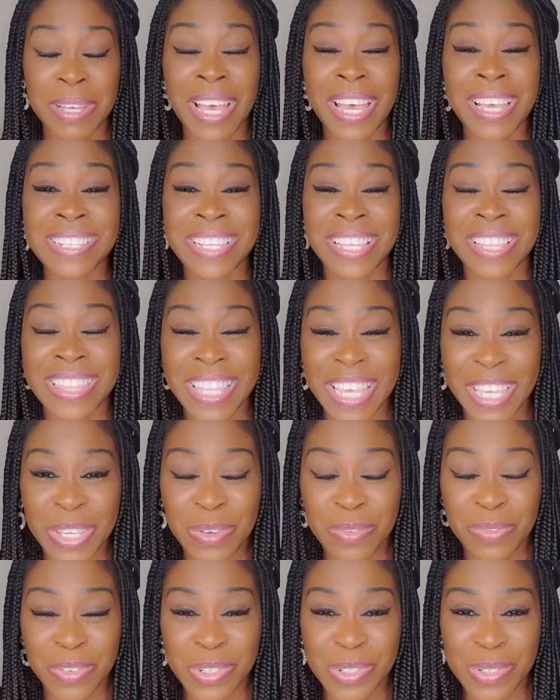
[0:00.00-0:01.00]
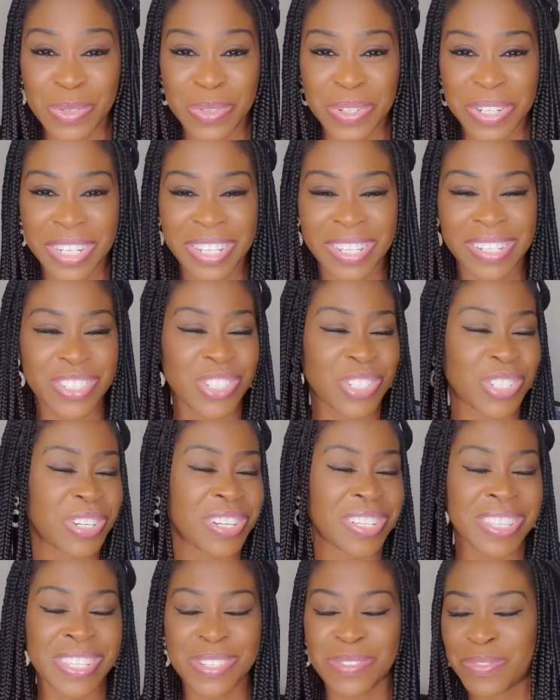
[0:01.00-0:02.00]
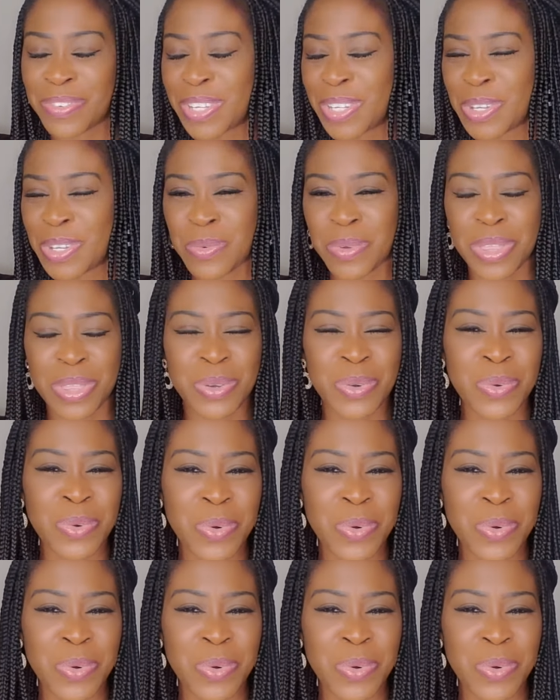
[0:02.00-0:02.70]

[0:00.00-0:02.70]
Guys, I thank you for tuning in. Share this video with